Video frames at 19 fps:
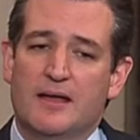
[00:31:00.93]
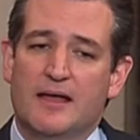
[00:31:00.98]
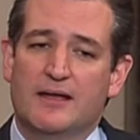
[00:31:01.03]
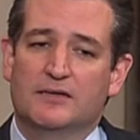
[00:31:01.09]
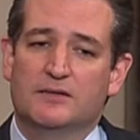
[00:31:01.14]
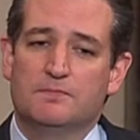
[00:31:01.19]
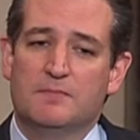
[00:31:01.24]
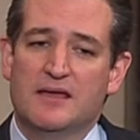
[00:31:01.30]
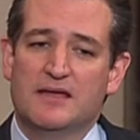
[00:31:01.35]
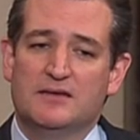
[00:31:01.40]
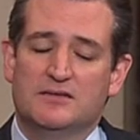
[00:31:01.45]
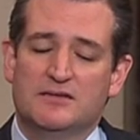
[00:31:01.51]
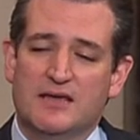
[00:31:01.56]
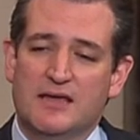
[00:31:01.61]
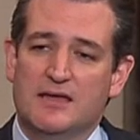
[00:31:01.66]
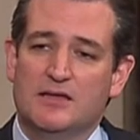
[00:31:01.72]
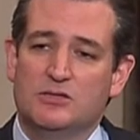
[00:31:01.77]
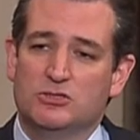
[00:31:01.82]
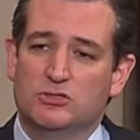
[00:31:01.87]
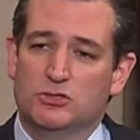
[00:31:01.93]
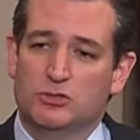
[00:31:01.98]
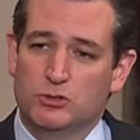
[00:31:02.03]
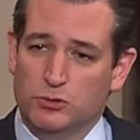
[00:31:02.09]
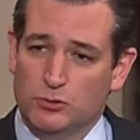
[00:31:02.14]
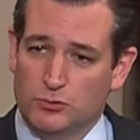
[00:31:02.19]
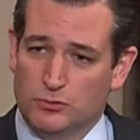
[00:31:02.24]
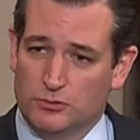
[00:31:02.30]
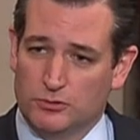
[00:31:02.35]
Act maintains the
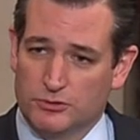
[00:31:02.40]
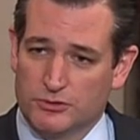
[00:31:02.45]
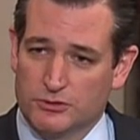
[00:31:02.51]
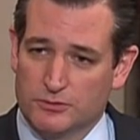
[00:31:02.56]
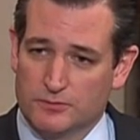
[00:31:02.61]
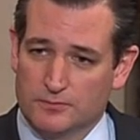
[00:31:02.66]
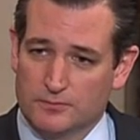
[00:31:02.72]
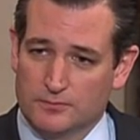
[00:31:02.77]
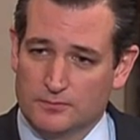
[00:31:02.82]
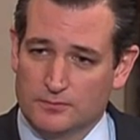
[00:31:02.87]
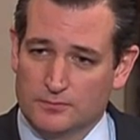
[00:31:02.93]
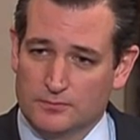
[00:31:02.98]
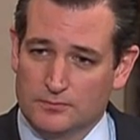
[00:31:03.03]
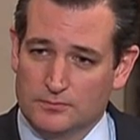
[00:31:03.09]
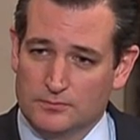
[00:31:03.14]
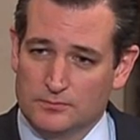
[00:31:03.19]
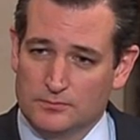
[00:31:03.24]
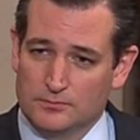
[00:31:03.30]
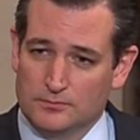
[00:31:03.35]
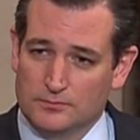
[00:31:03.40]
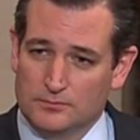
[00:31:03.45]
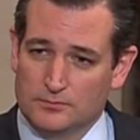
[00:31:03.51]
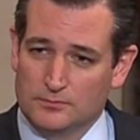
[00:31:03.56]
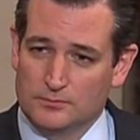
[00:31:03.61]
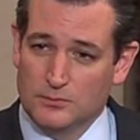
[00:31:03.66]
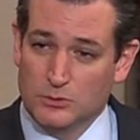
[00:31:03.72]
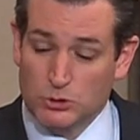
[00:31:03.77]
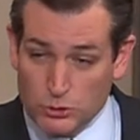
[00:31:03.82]
tools
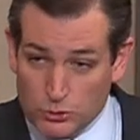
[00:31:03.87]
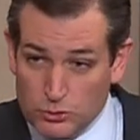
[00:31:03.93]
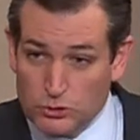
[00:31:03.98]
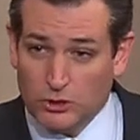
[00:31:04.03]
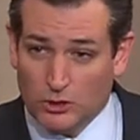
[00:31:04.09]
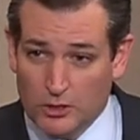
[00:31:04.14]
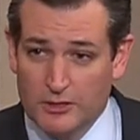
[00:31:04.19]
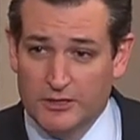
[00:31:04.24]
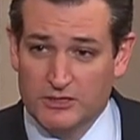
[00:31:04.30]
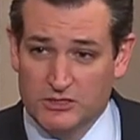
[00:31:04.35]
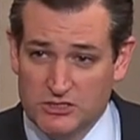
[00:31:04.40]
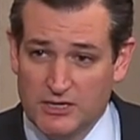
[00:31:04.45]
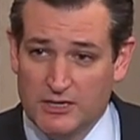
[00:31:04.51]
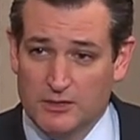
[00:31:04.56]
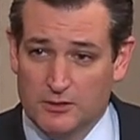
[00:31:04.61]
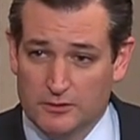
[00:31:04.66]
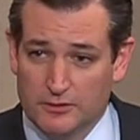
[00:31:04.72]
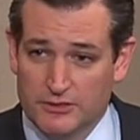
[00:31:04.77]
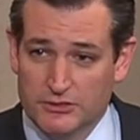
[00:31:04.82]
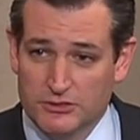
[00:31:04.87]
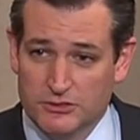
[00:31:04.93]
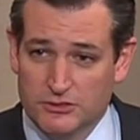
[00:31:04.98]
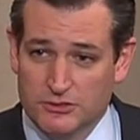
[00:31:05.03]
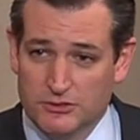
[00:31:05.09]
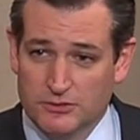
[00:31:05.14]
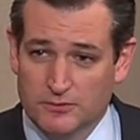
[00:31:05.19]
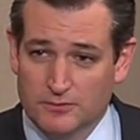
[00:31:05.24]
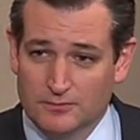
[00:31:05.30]
to target
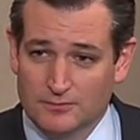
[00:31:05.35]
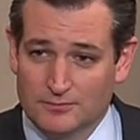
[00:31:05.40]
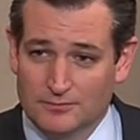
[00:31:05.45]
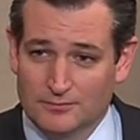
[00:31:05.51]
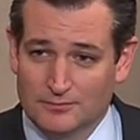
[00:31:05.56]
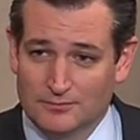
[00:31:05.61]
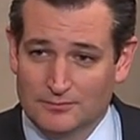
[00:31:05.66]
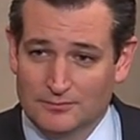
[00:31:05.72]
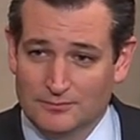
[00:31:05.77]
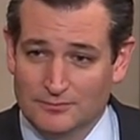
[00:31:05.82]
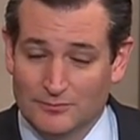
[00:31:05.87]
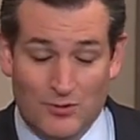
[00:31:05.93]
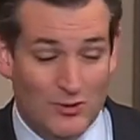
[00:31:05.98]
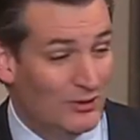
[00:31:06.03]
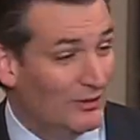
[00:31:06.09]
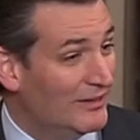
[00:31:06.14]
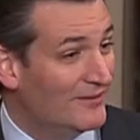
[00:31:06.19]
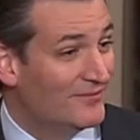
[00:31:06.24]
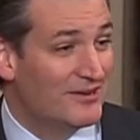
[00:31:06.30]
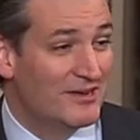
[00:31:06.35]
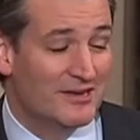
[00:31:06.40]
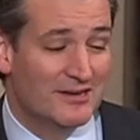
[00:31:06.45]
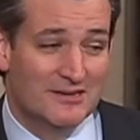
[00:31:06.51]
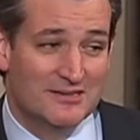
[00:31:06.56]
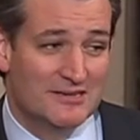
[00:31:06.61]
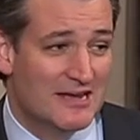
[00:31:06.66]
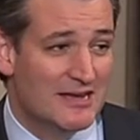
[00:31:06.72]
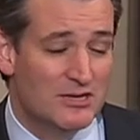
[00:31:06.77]
terrorists. We're living
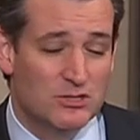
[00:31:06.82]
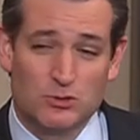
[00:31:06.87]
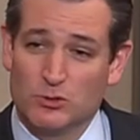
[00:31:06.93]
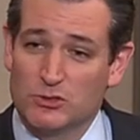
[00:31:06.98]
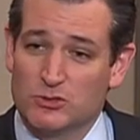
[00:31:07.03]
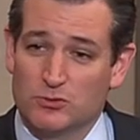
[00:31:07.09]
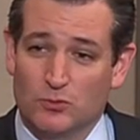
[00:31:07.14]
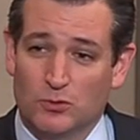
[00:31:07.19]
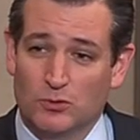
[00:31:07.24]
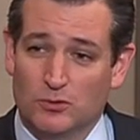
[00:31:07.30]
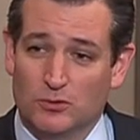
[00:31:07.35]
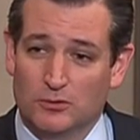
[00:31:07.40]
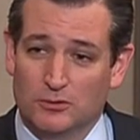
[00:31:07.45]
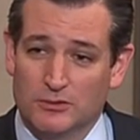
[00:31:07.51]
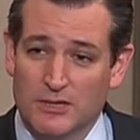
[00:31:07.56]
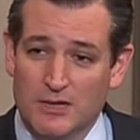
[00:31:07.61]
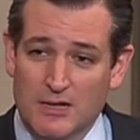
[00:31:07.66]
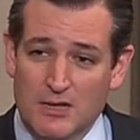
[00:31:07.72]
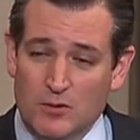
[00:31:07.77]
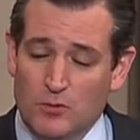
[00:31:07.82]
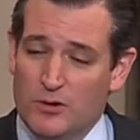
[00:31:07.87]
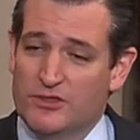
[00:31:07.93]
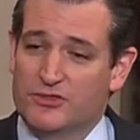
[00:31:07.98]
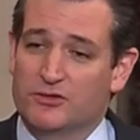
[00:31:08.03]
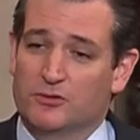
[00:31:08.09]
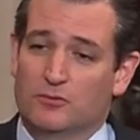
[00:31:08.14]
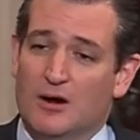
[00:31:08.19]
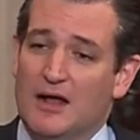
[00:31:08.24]
in a dangerous world
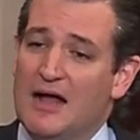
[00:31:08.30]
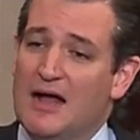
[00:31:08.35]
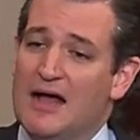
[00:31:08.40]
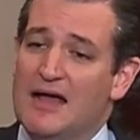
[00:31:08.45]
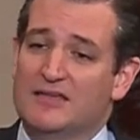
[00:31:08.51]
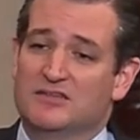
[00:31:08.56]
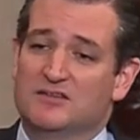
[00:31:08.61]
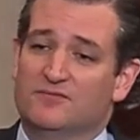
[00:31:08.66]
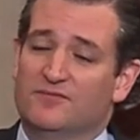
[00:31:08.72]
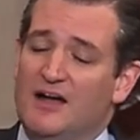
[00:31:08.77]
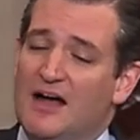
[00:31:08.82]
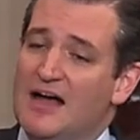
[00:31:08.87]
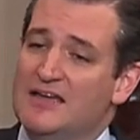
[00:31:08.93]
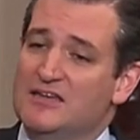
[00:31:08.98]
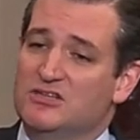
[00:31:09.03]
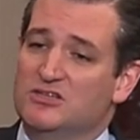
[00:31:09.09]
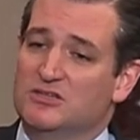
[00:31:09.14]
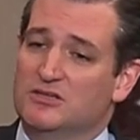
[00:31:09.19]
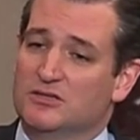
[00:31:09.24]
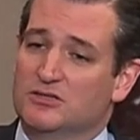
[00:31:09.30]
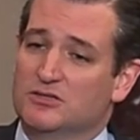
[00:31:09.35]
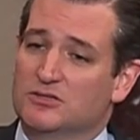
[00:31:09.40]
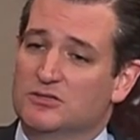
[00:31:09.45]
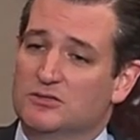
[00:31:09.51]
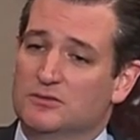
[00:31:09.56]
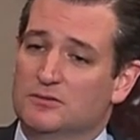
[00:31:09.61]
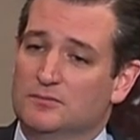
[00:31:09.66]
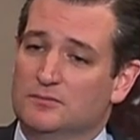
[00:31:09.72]
with the rise of
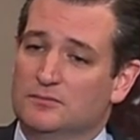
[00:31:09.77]
ISIS